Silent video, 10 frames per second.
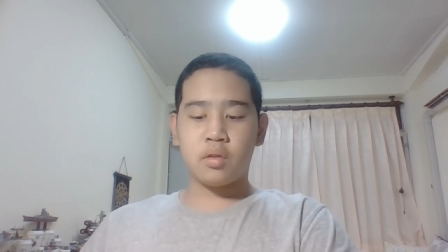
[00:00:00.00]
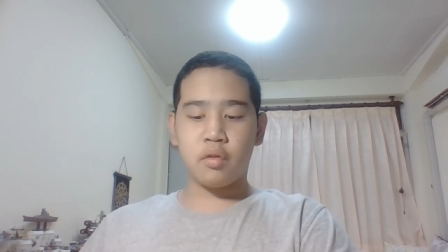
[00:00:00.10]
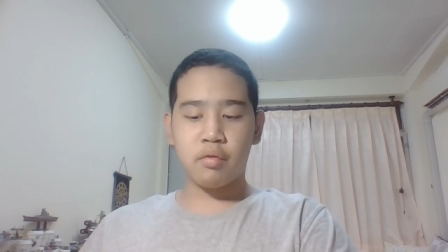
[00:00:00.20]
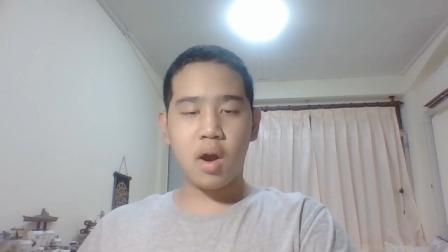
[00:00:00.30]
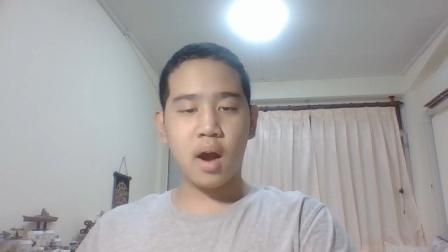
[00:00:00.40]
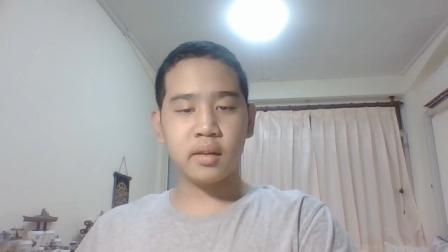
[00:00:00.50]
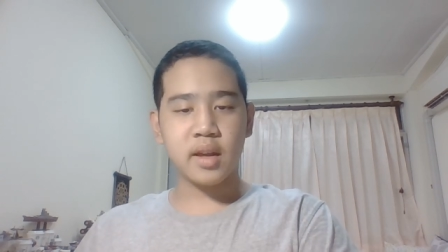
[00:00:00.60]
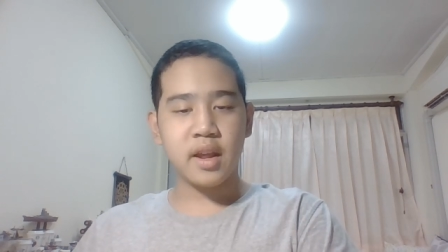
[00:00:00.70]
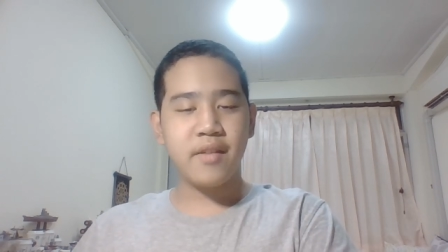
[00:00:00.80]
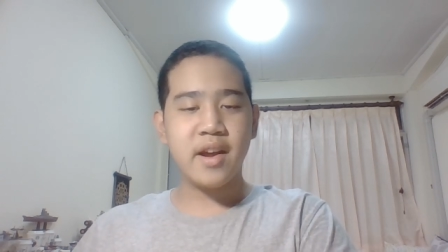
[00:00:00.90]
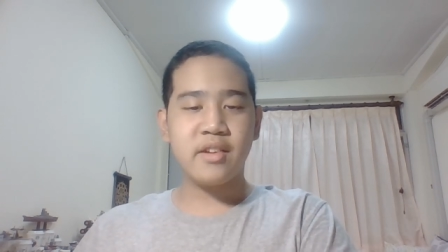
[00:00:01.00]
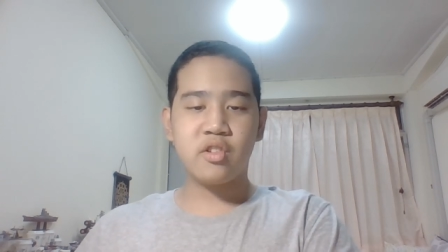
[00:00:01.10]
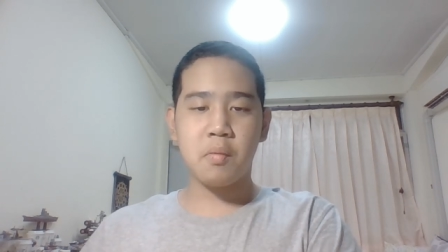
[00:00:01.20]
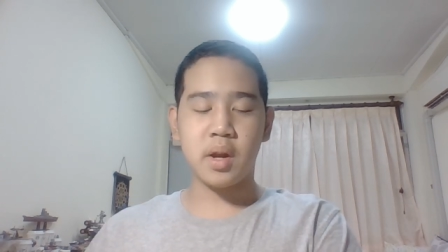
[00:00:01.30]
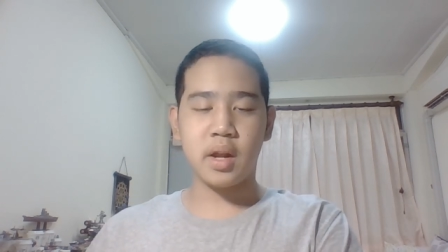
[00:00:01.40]
to France and invade
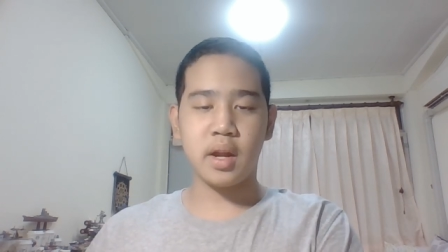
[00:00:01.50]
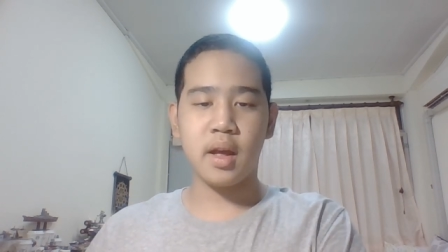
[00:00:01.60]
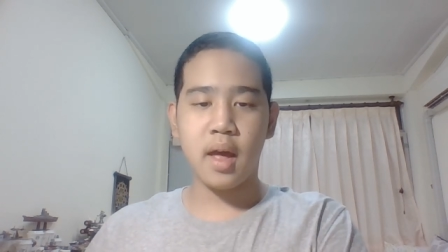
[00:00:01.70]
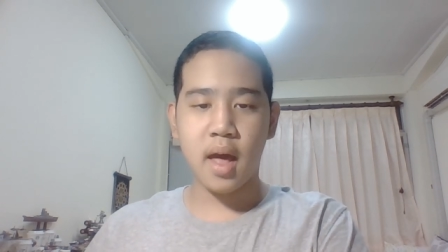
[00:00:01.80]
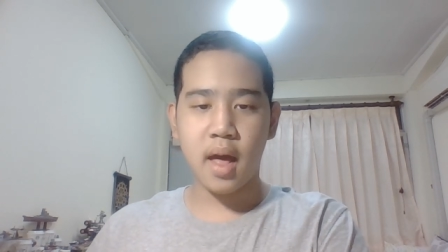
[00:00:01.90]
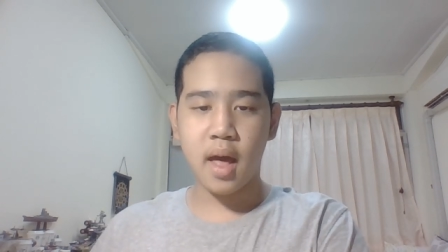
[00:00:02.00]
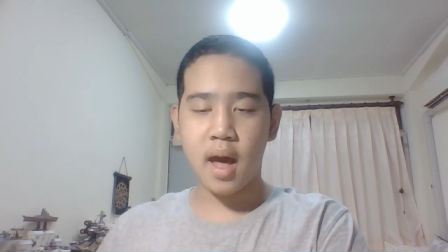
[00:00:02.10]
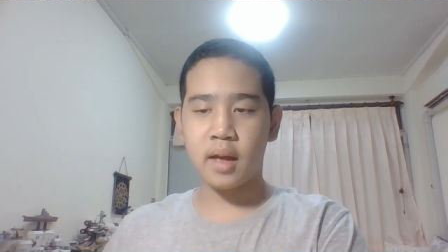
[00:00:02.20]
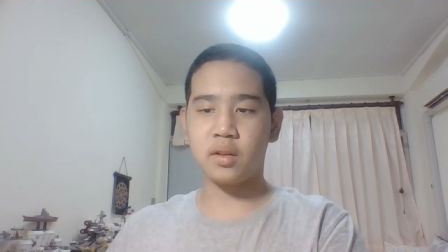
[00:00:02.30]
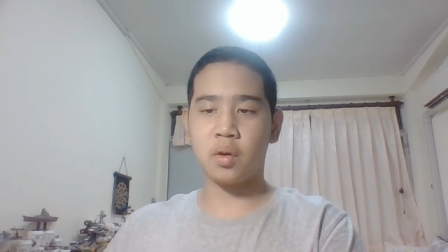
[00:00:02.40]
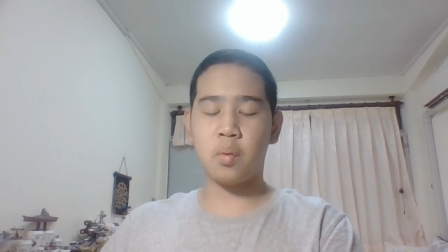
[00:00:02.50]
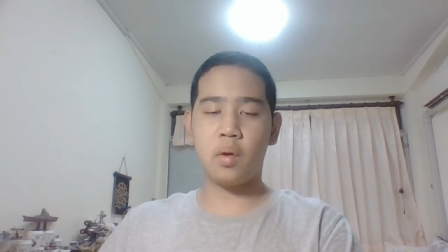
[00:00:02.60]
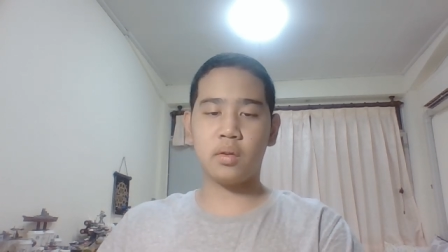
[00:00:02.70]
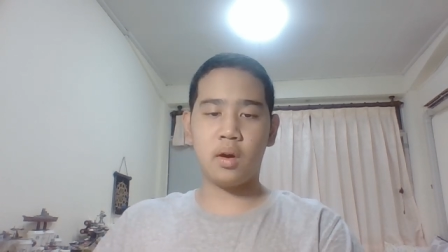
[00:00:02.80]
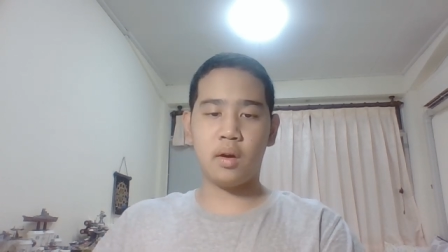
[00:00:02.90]
Germany, as the
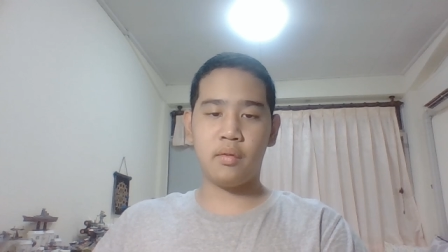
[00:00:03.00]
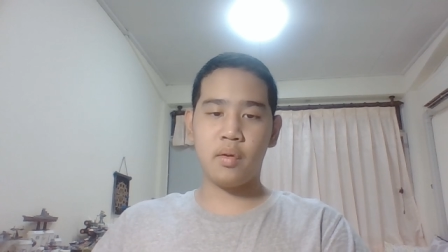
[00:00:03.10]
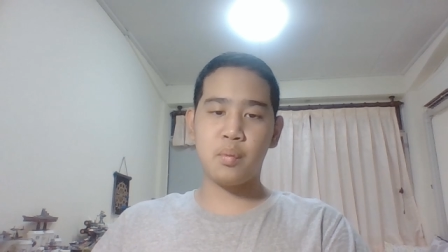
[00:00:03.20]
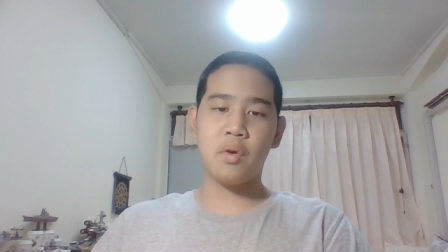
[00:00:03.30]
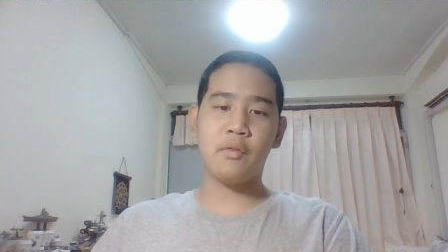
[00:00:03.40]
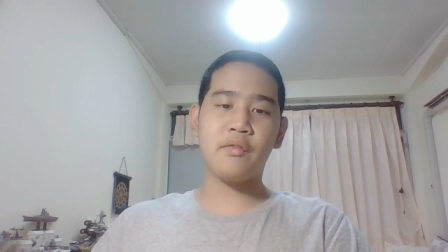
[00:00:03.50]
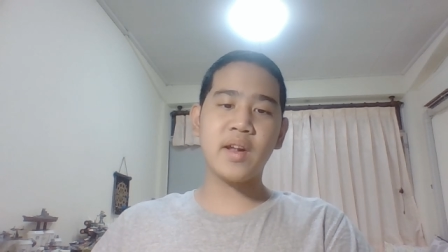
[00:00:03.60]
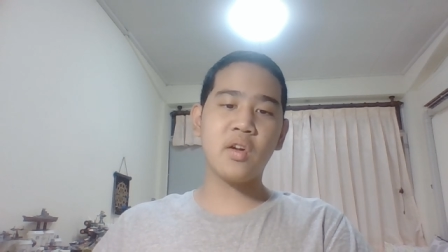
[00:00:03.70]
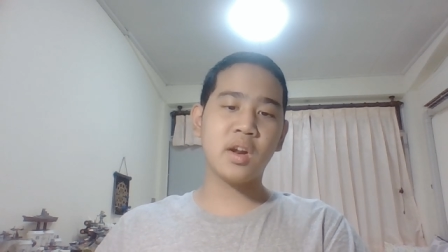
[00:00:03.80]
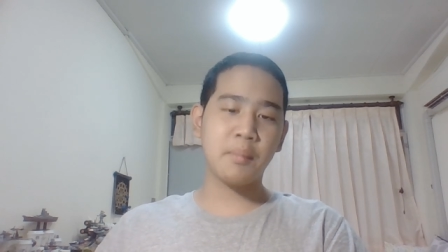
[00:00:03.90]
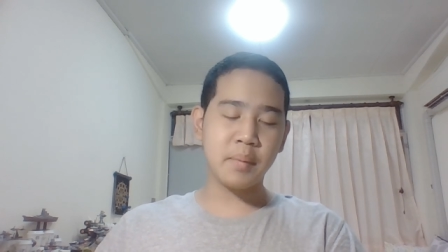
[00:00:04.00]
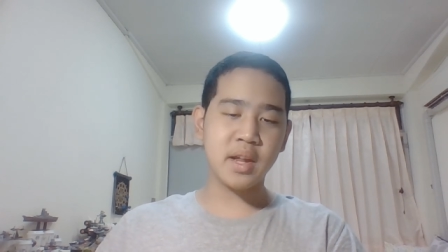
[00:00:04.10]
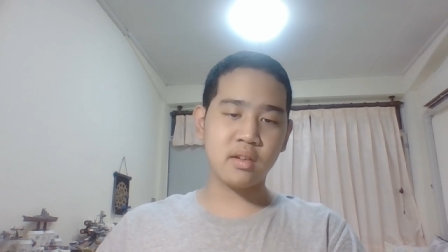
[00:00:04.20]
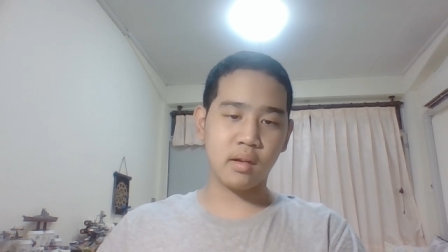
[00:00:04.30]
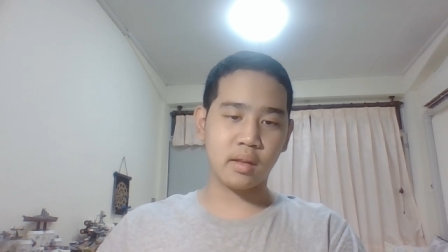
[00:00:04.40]
quote of, we'll fight on the
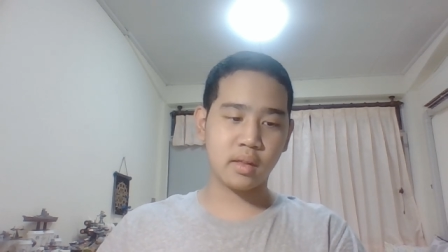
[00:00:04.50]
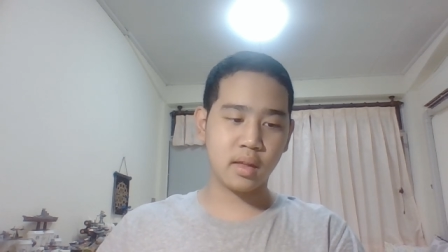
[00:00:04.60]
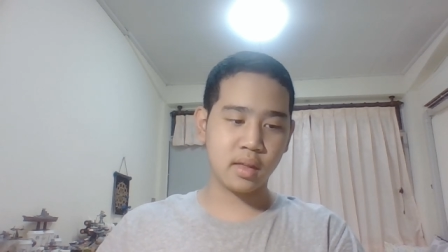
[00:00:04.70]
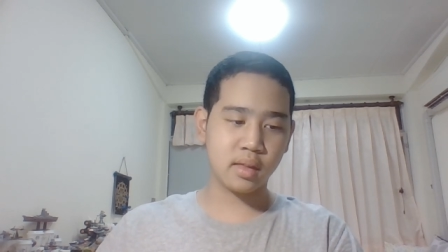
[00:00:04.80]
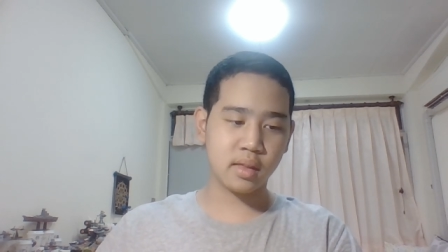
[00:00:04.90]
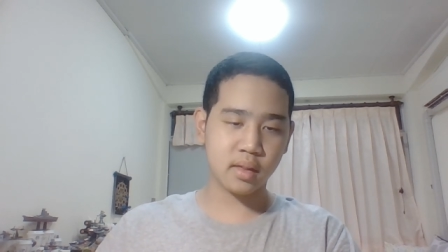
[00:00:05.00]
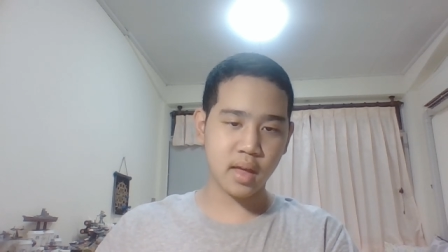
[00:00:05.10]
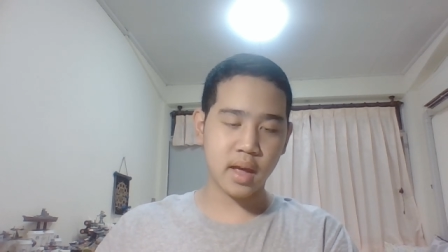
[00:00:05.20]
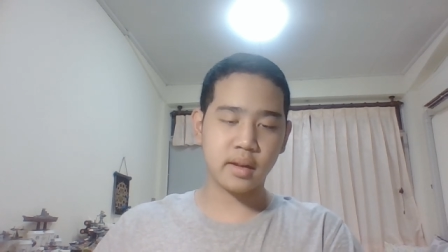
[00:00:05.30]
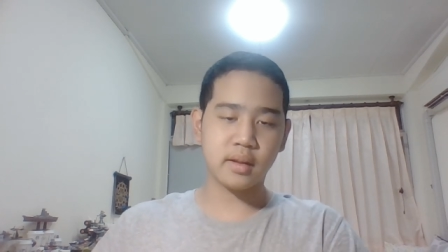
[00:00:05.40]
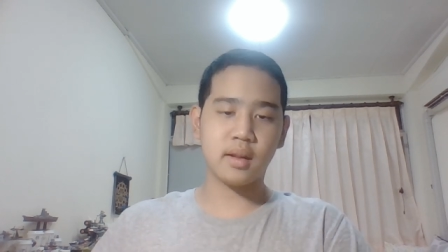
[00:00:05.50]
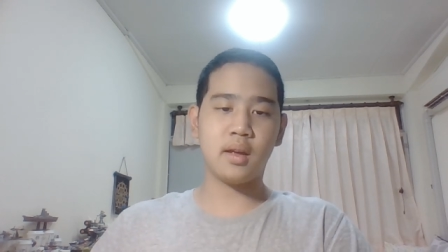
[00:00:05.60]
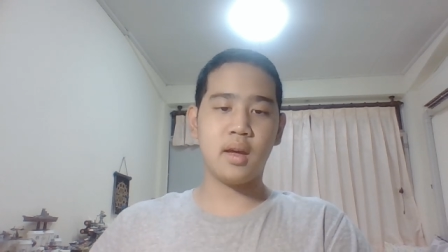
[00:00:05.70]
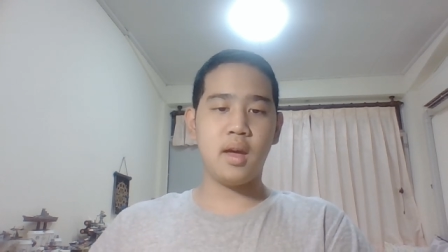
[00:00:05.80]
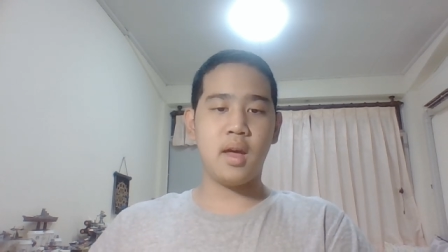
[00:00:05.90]
beaches, said
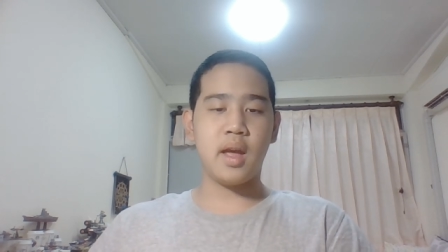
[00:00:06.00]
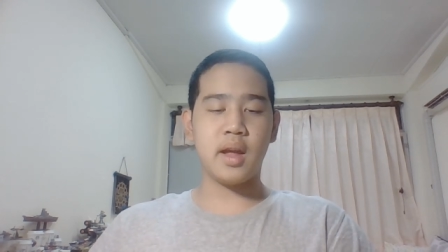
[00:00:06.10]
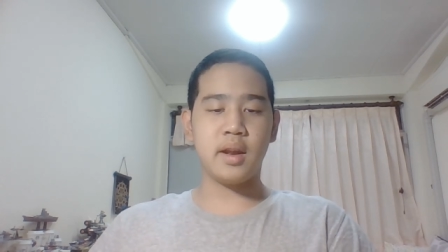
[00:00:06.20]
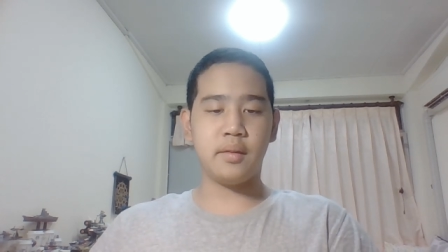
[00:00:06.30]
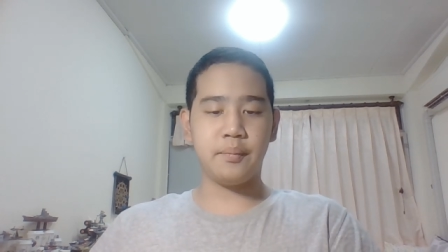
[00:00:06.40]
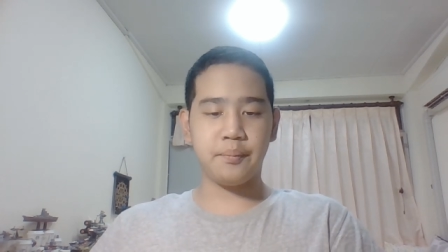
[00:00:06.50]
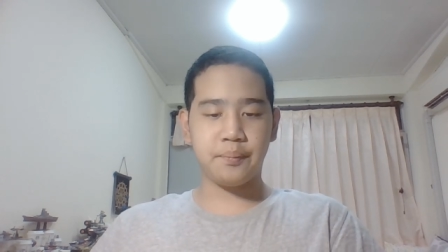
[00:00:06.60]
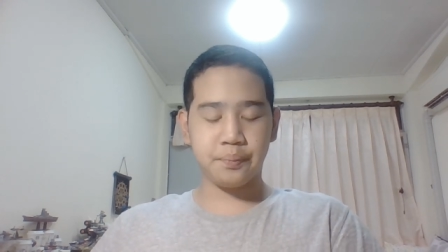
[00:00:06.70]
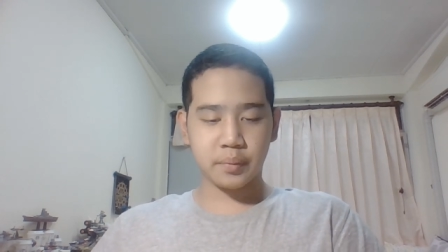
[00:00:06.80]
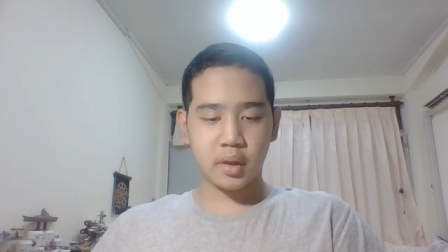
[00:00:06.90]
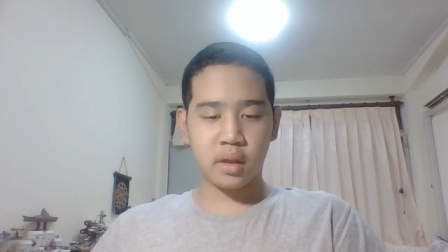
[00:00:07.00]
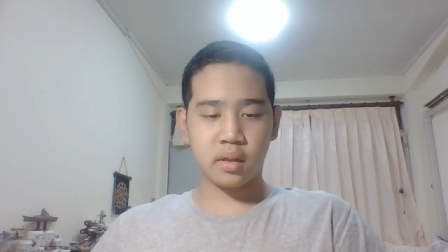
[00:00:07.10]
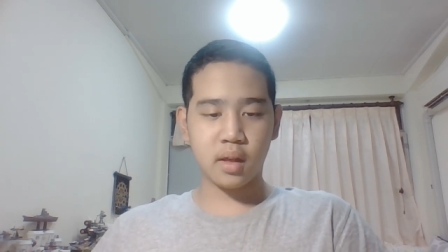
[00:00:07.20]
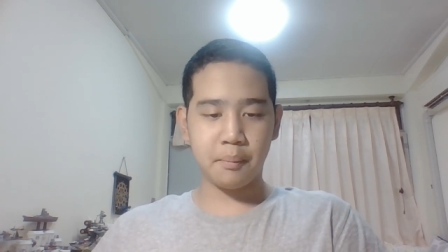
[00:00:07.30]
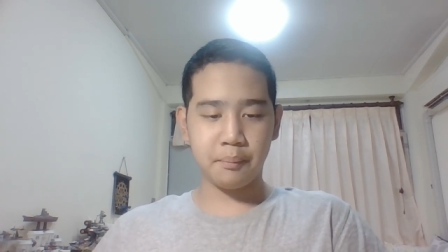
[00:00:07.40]
in
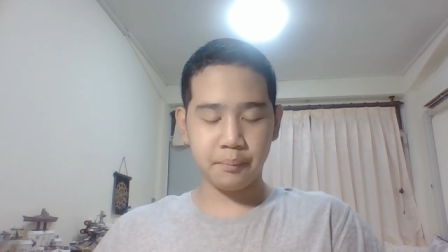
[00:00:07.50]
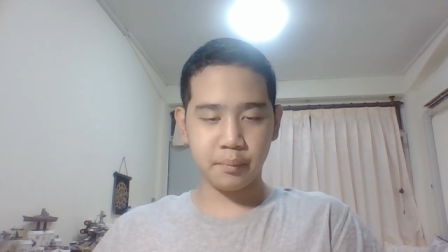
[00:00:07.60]
some